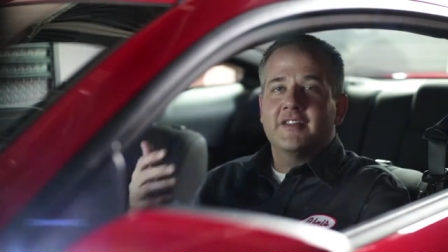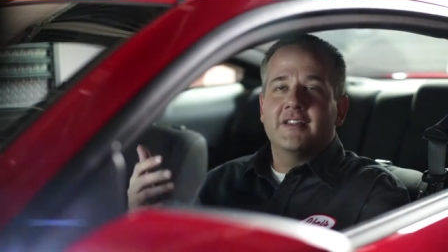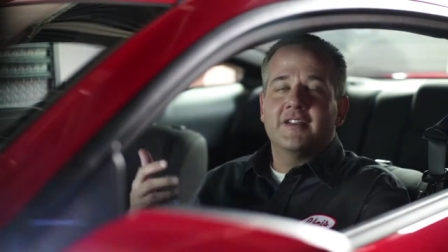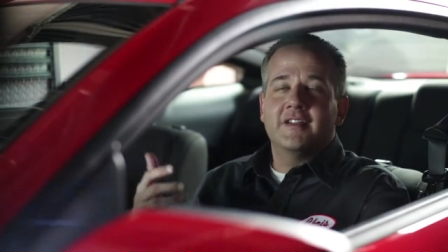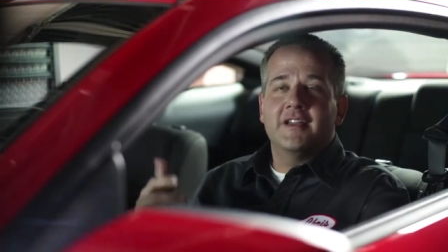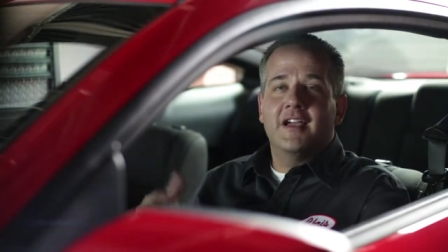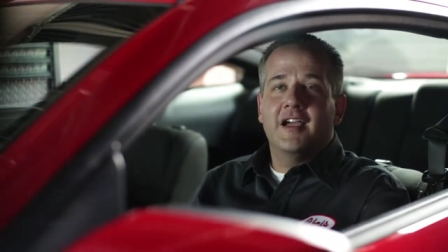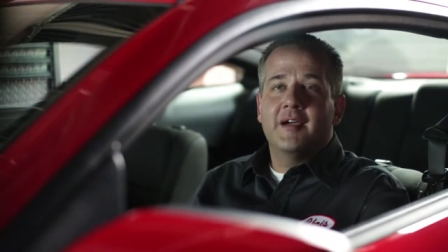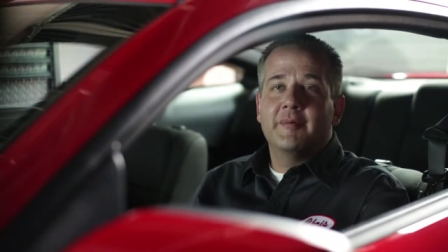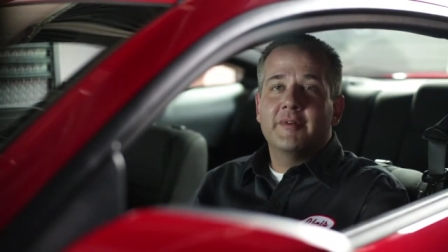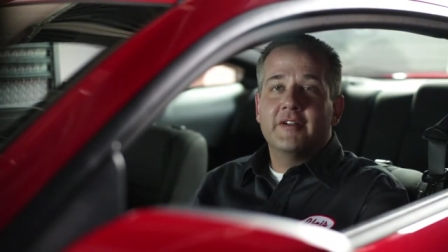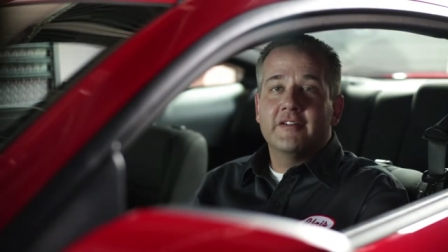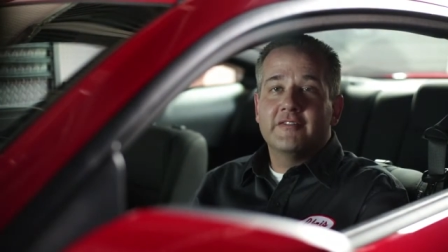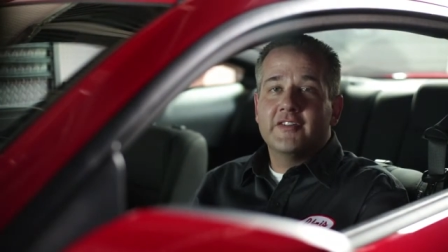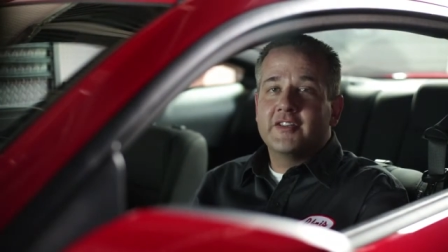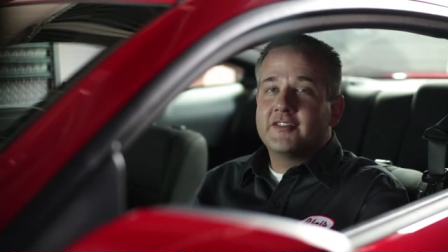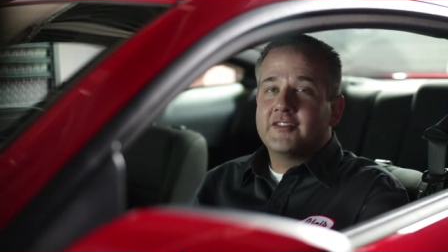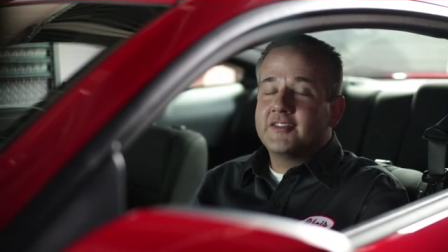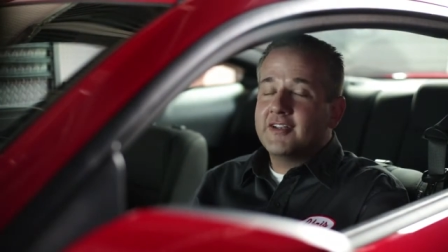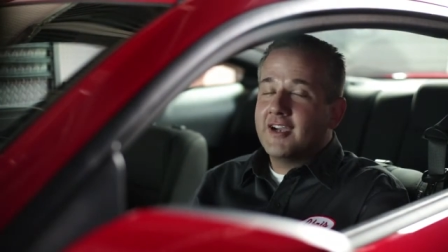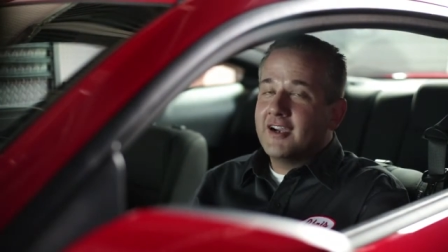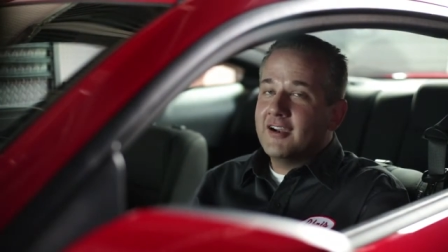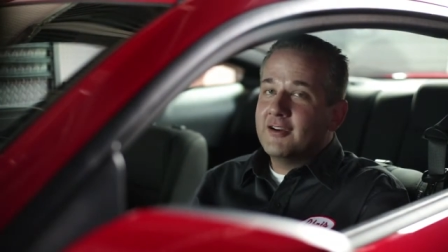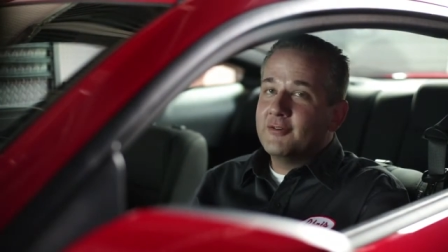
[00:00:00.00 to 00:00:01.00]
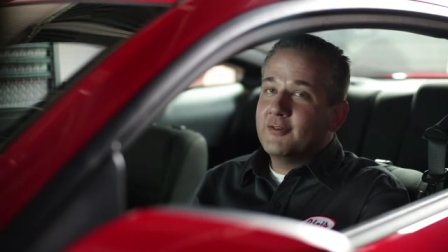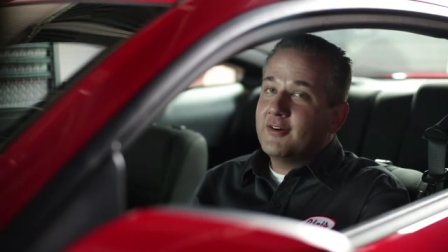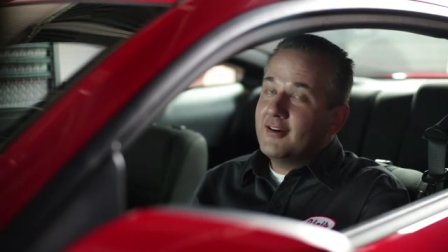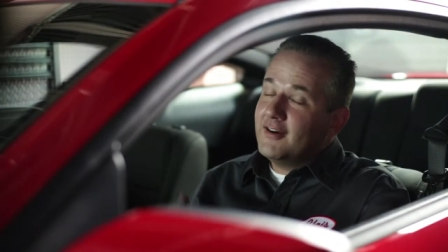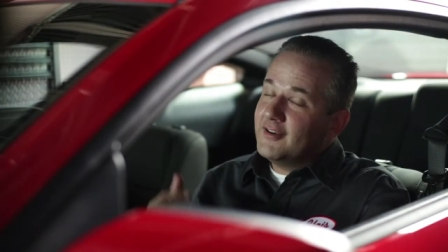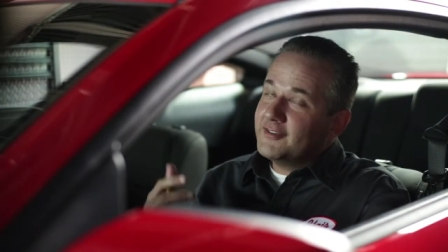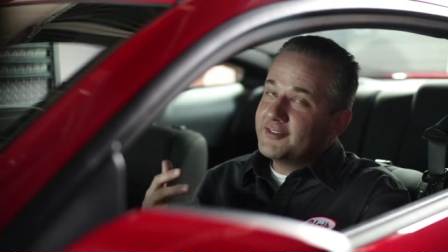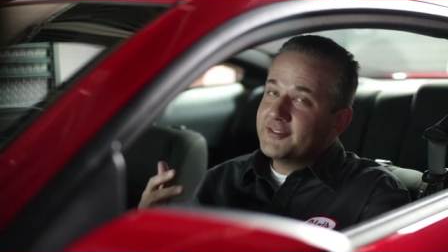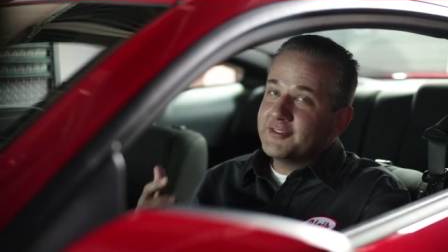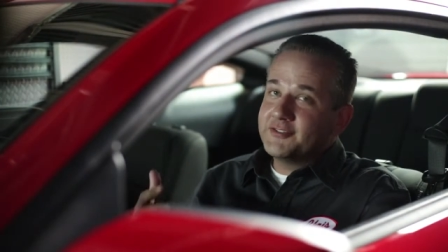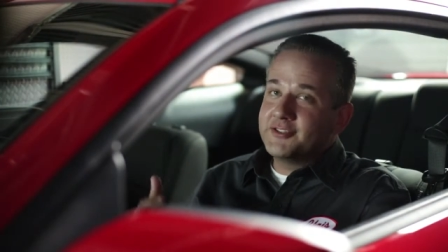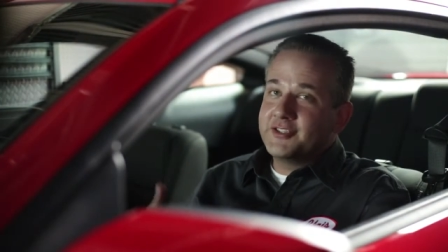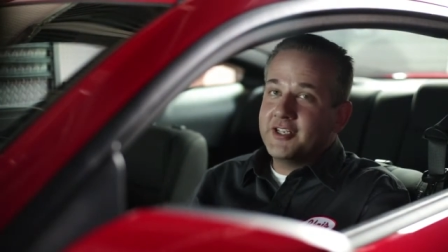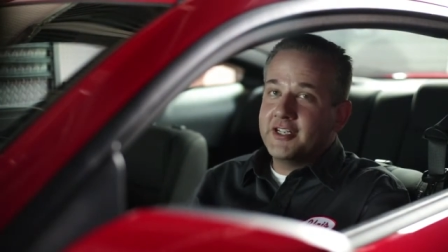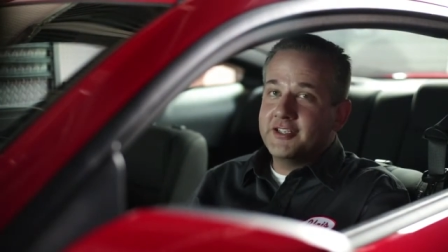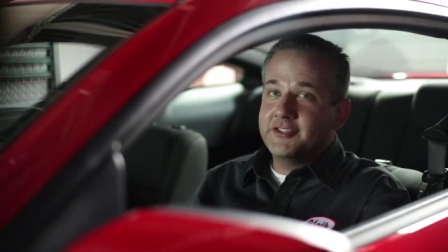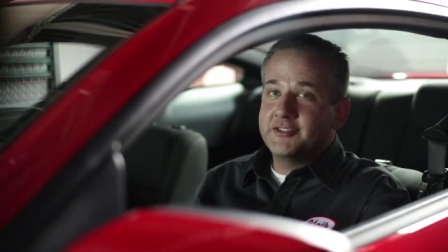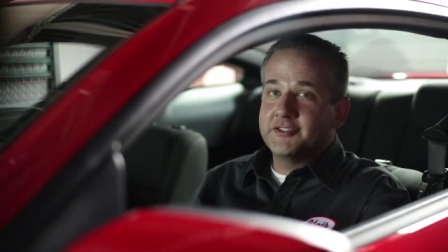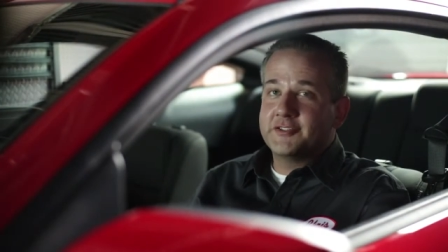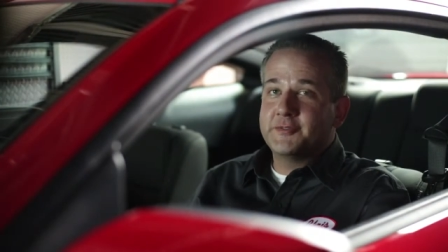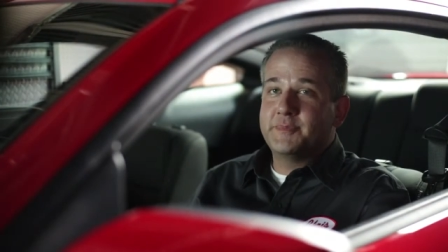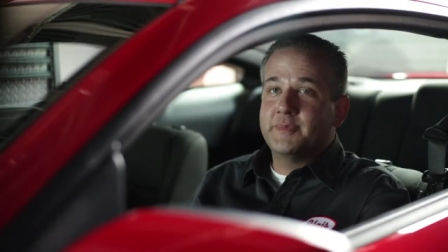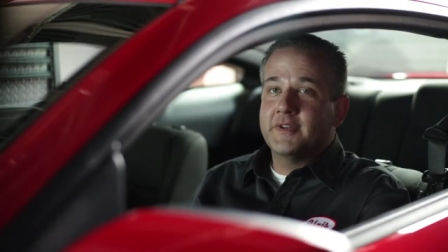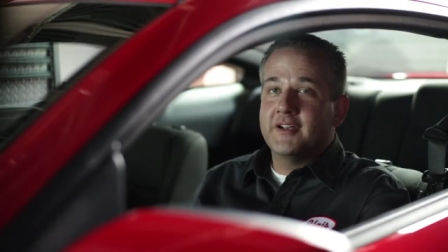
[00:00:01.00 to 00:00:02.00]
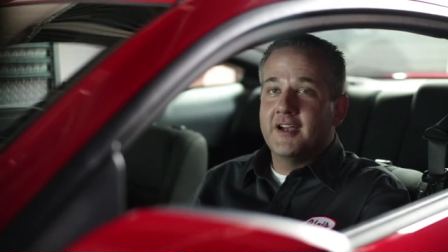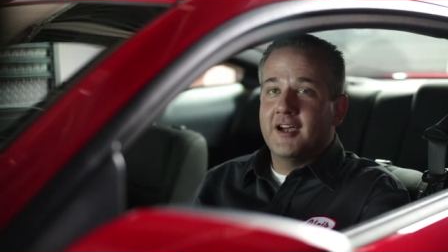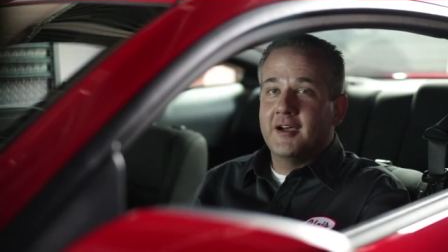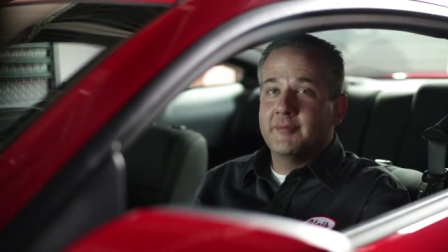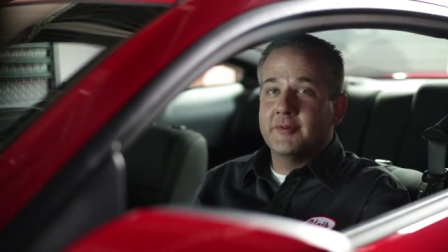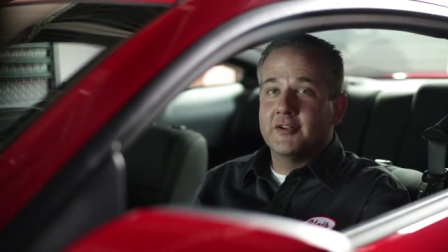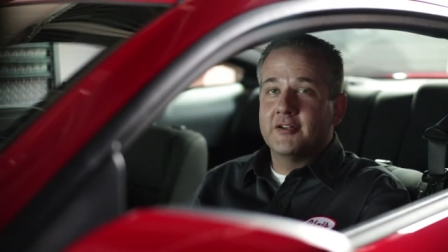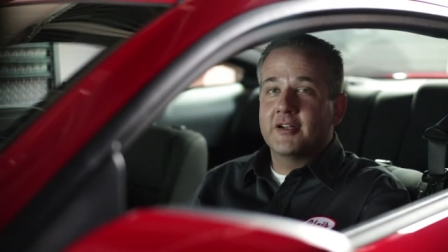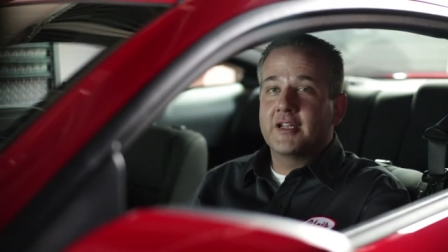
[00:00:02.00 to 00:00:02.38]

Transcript: the diameter of the tire will also change your speedometer,